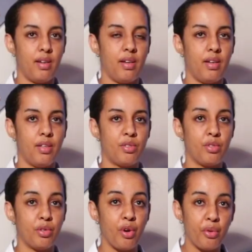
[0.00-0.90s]

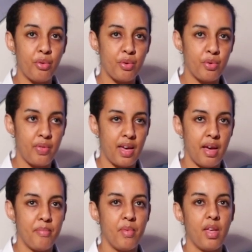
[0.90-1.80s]
to go through
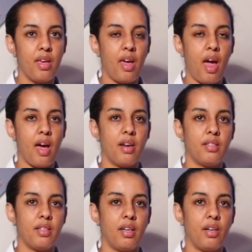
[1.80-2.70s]
them
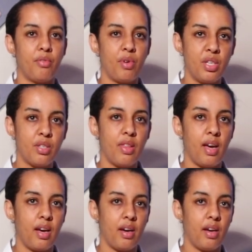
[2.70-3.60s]
and reach
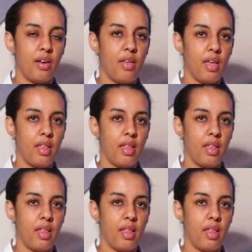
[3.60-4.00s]
the